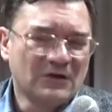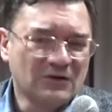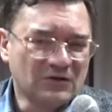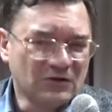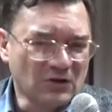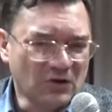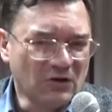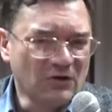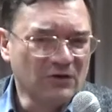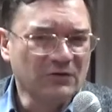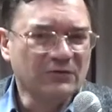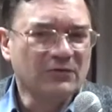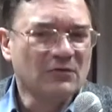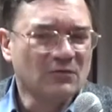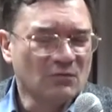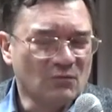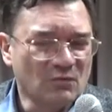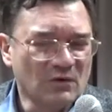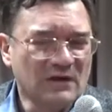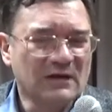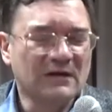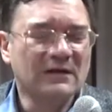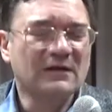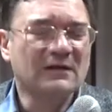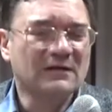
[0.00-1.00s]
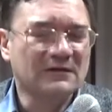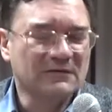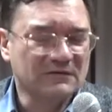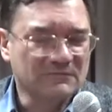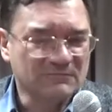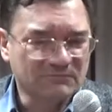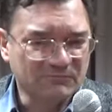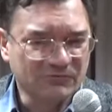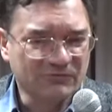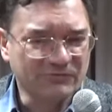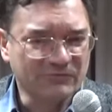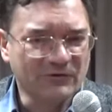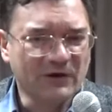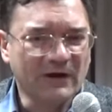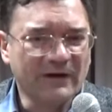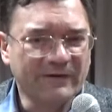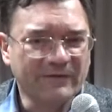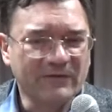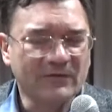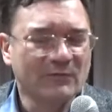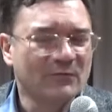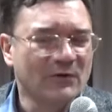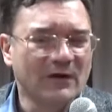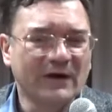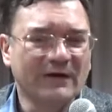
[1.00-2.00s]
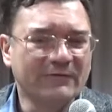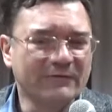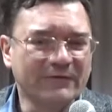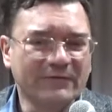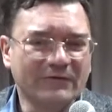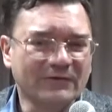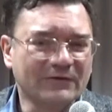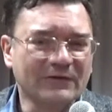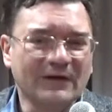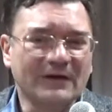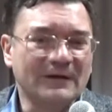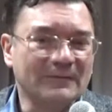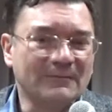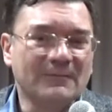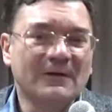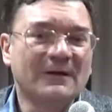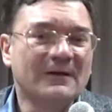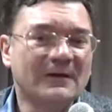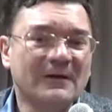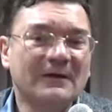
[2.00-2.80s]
God will provide the way of escape